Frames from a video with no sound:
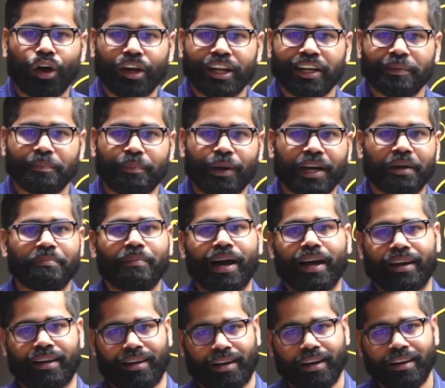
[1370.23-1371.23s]
per
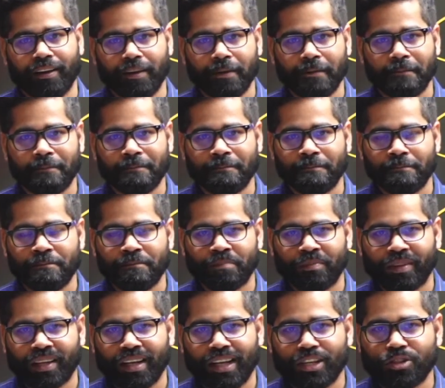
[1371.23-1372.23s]
barrel.
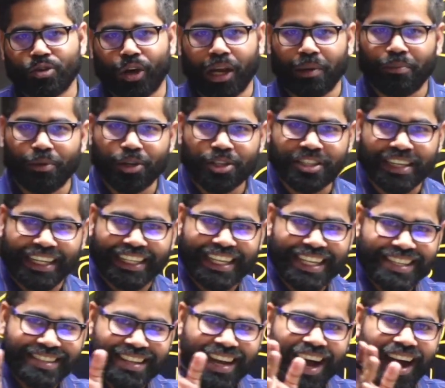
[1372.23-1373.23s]
So almost it
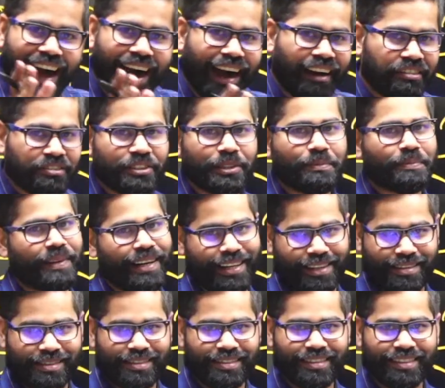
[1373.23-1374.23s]
is half the
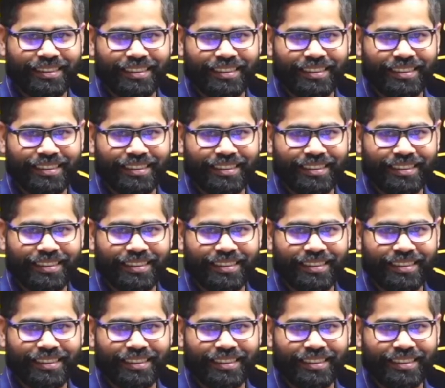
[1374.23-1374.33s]
price.